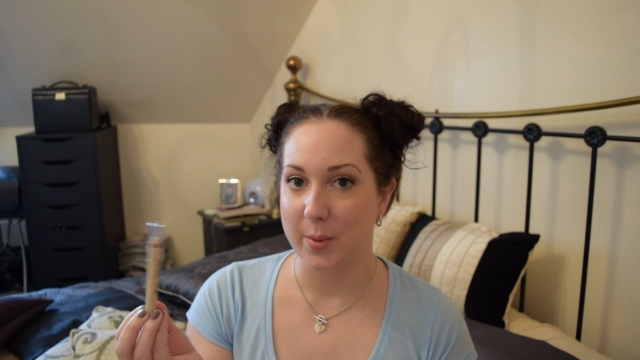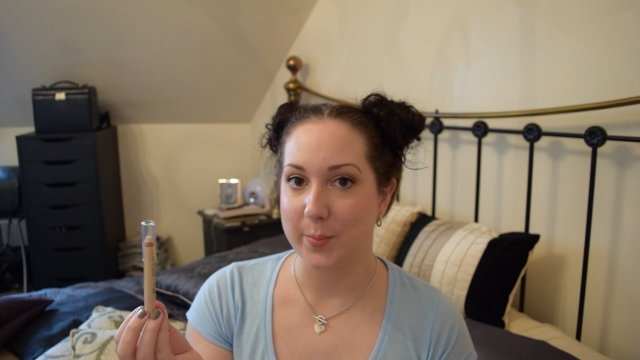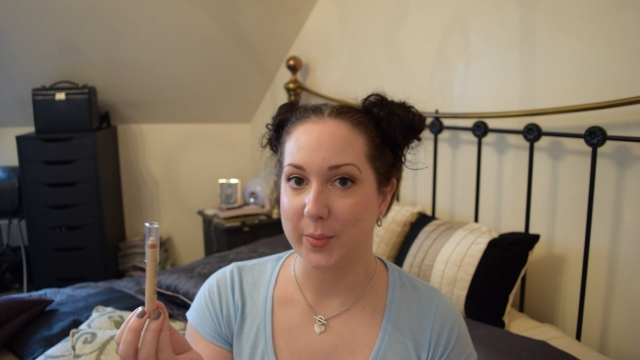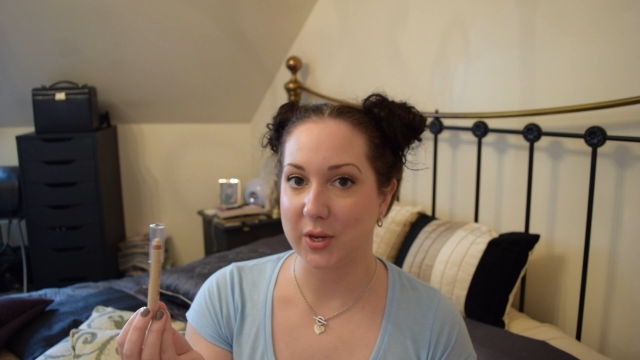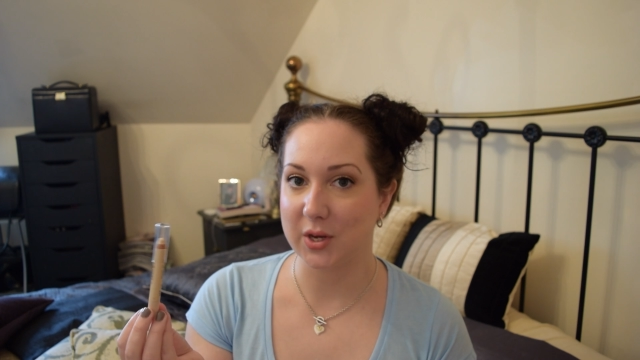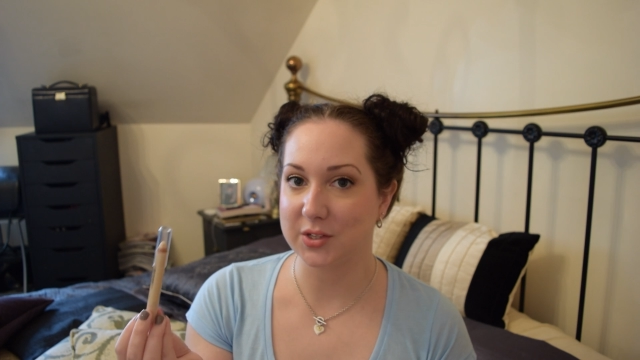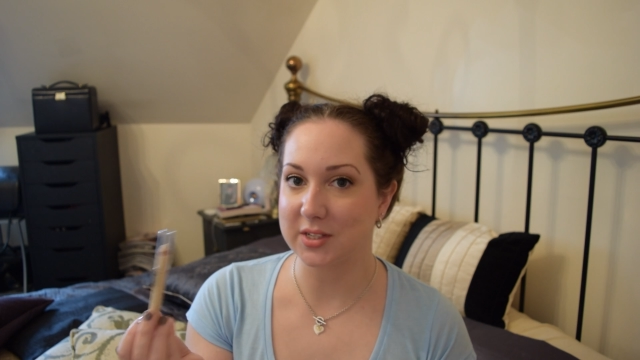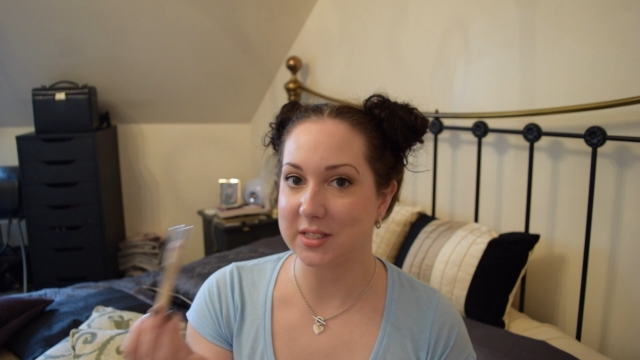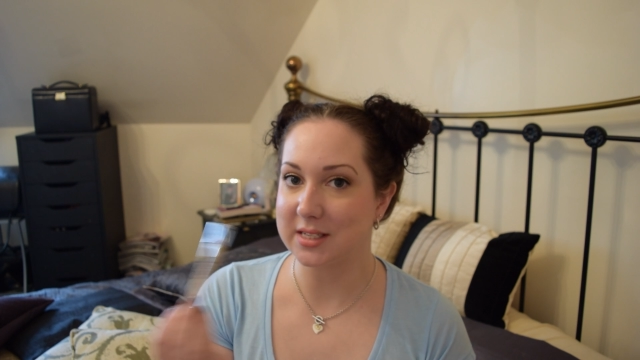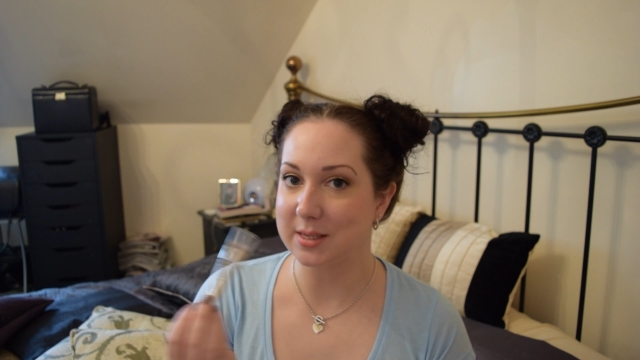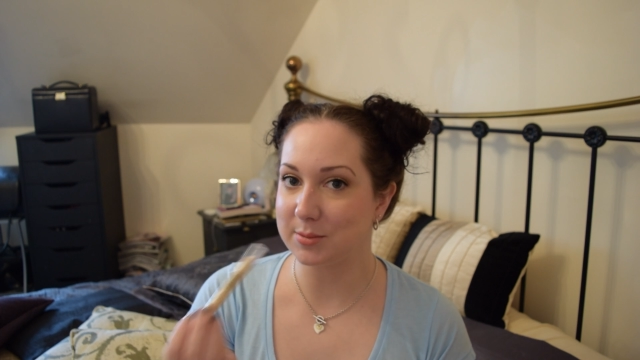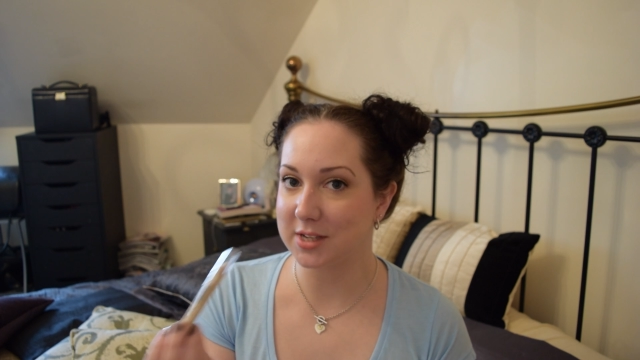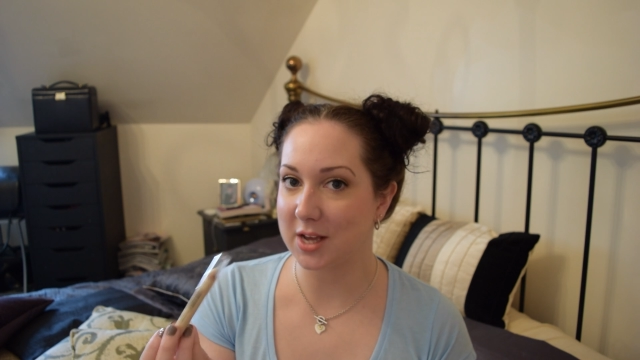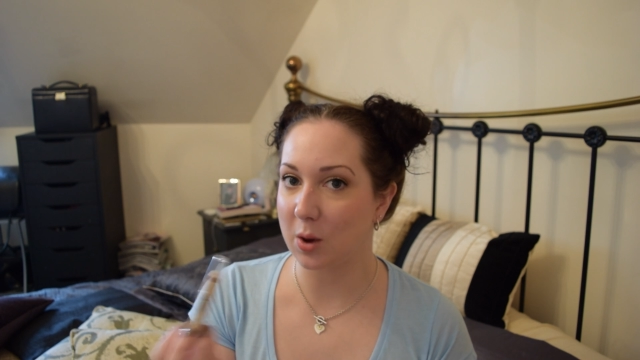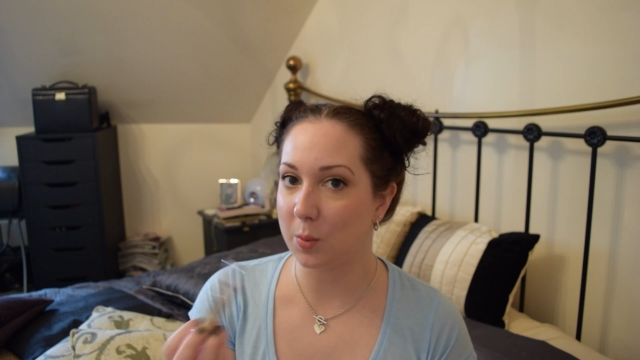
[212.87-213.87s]
because I
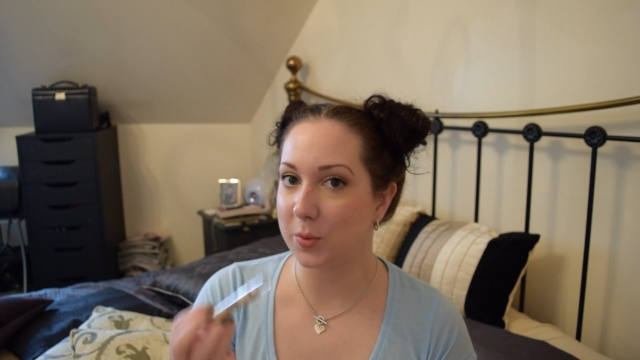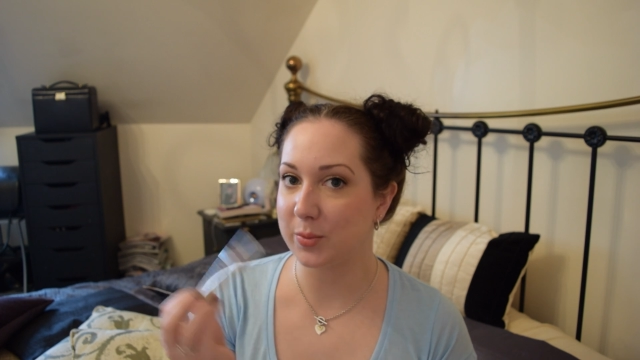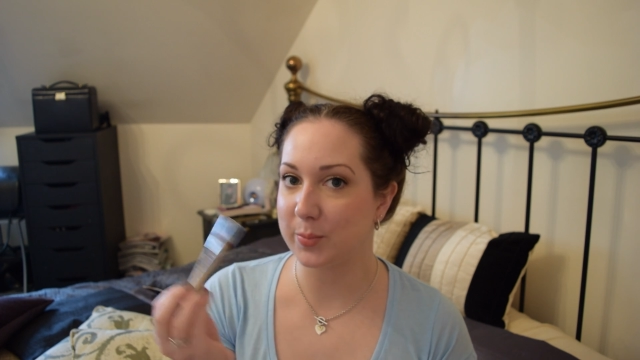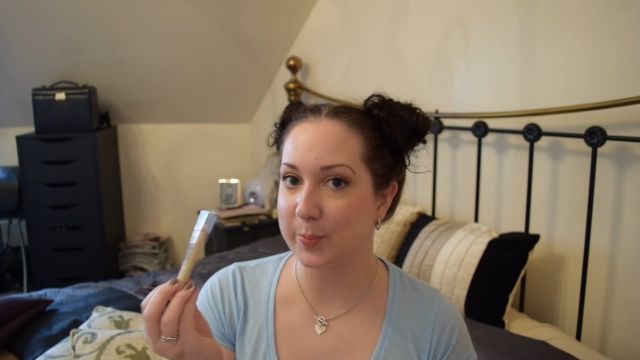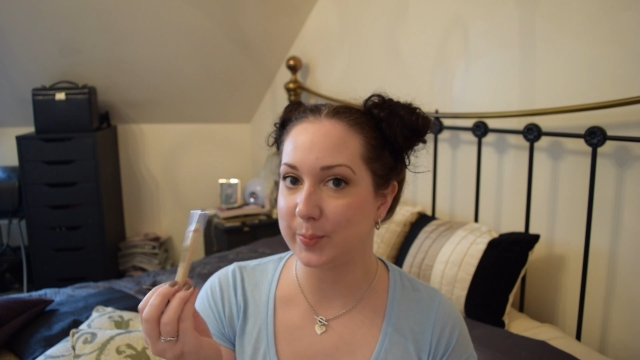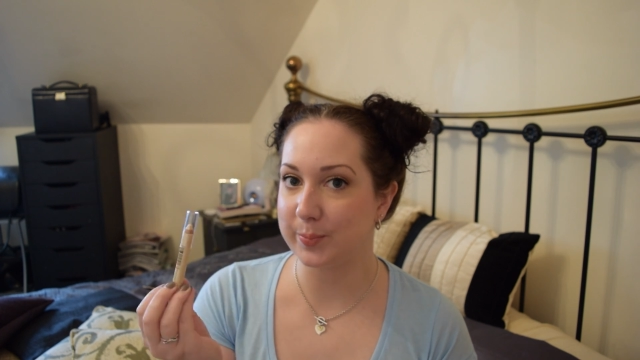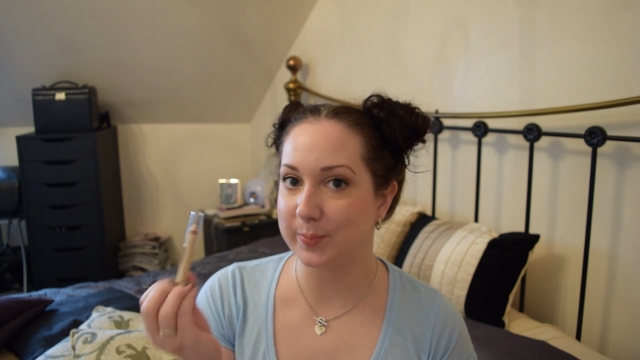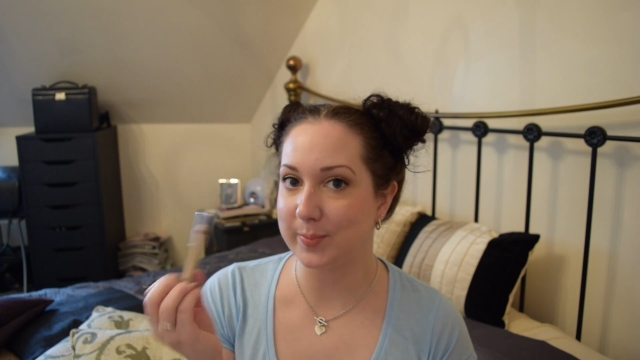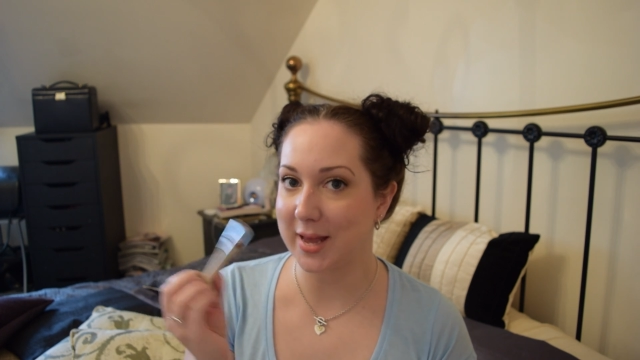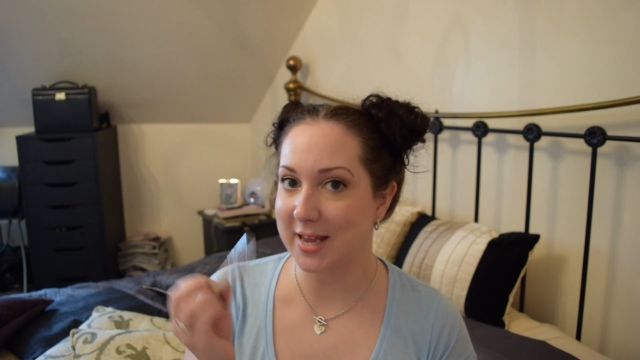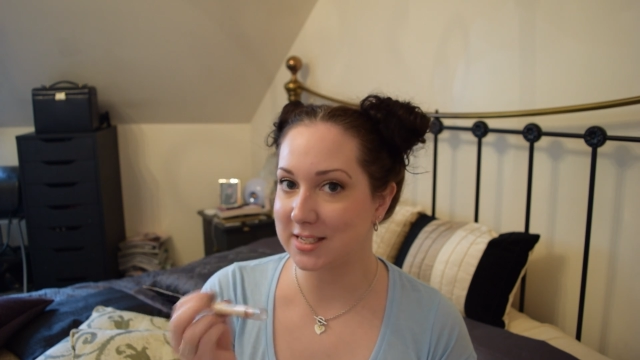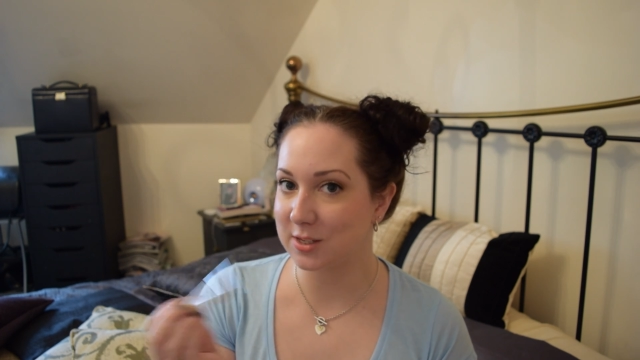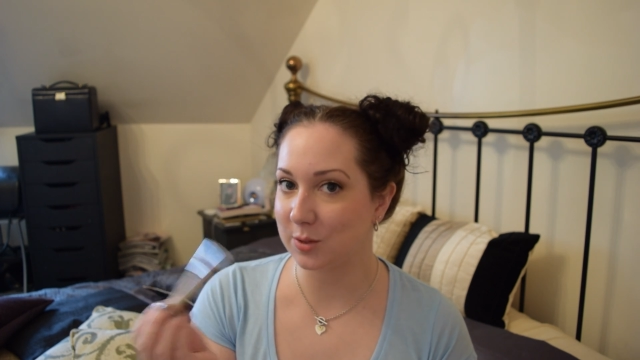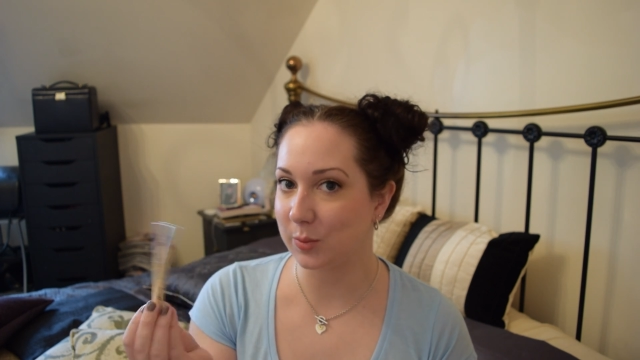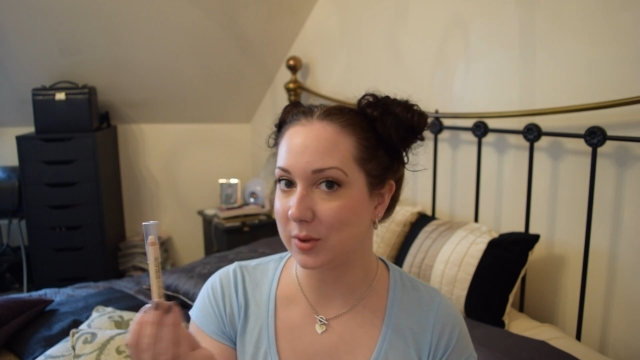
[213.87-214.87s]
seem to get on
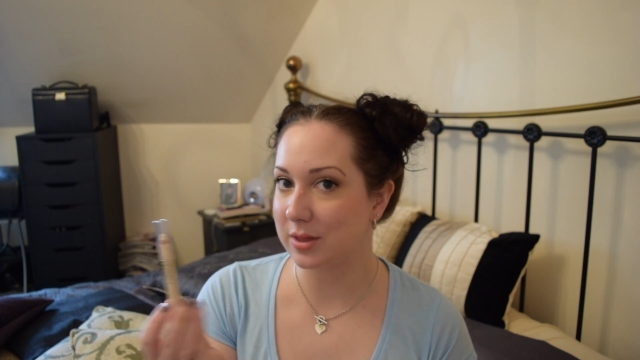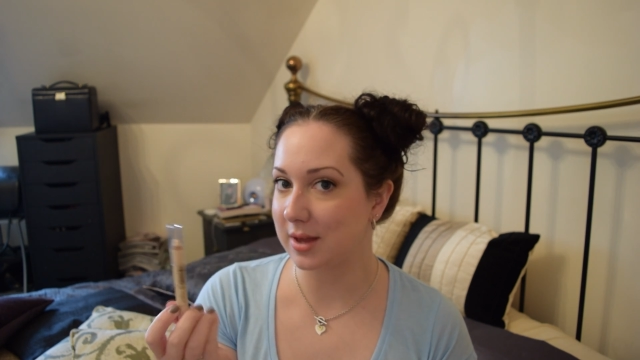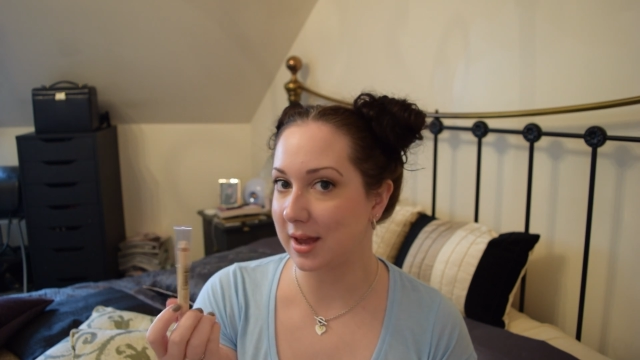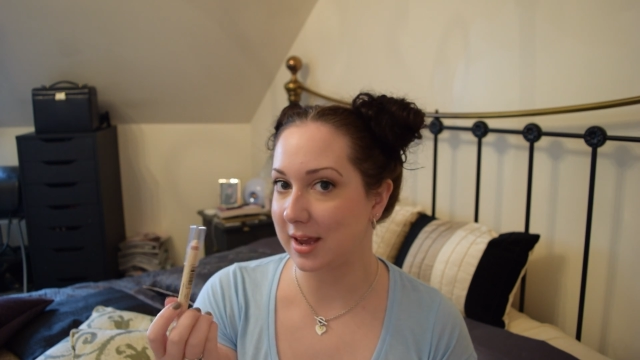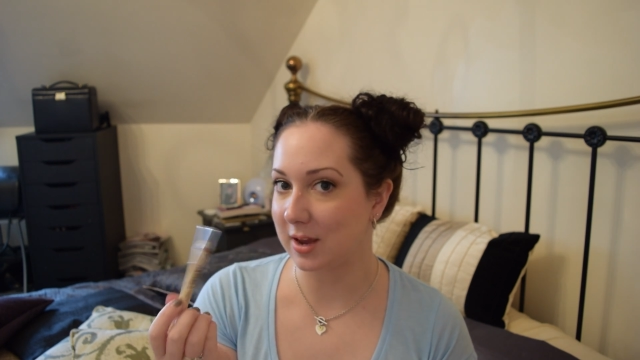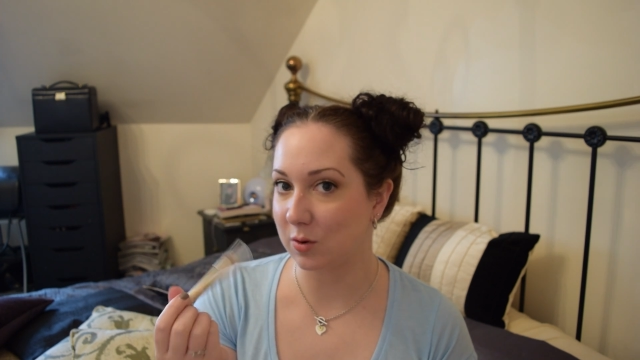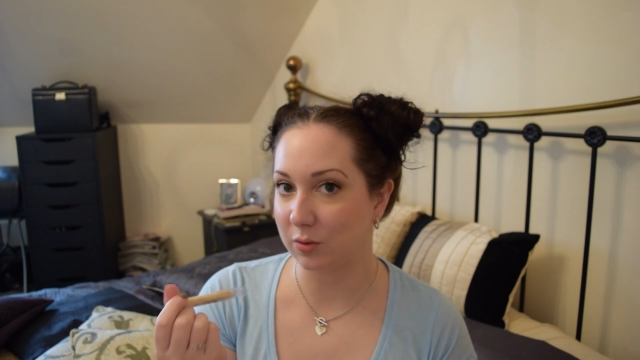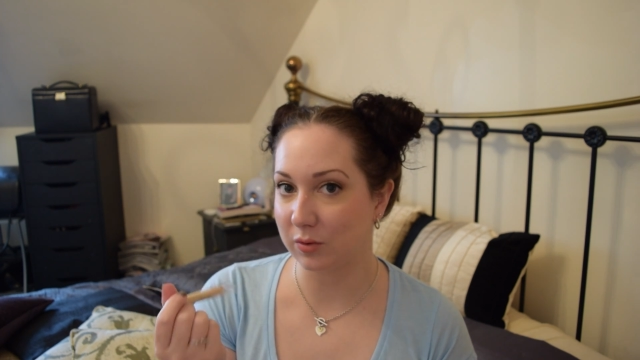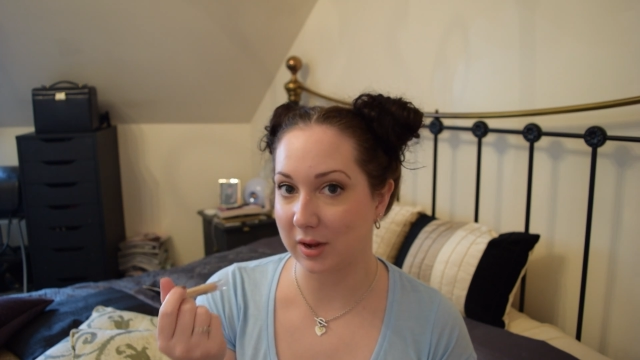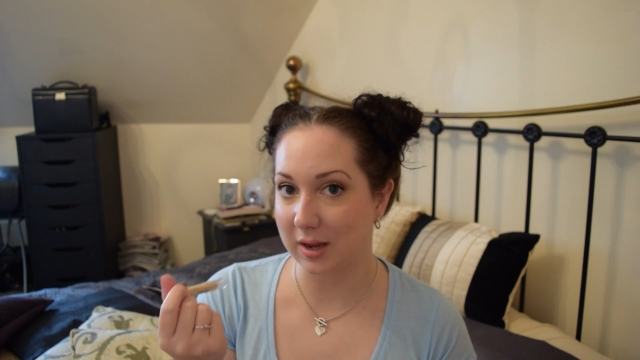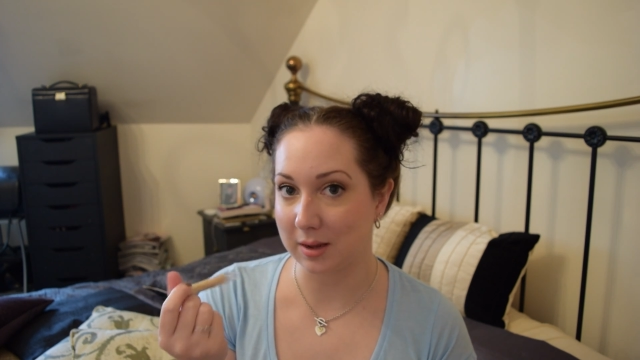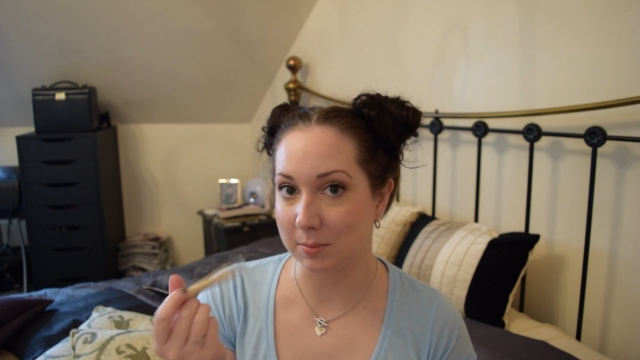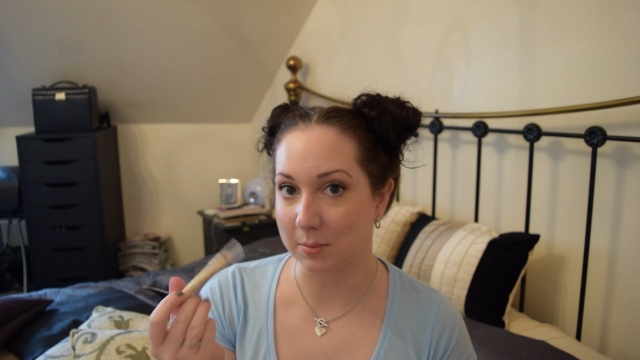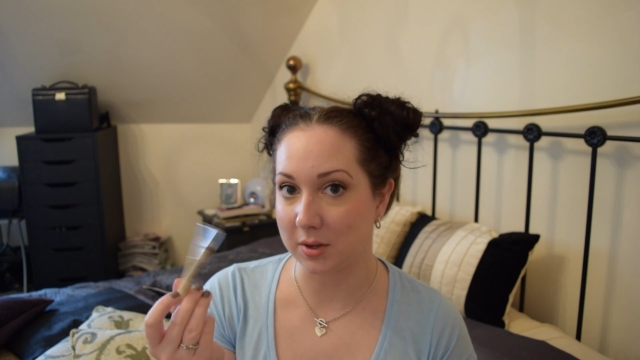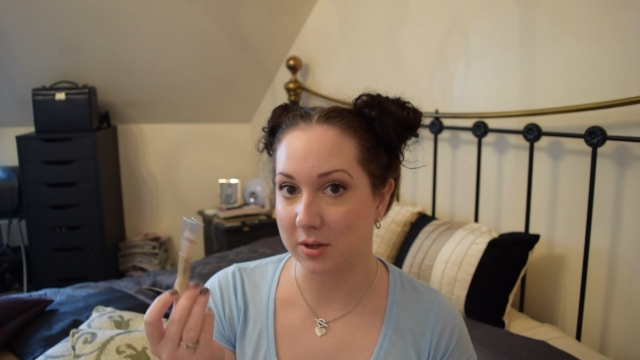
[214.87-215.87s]
better with a
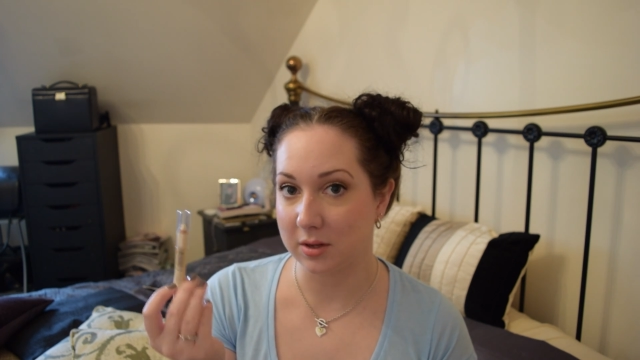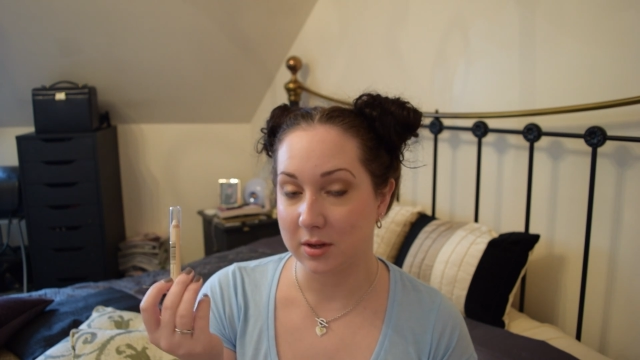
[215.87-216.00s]
cream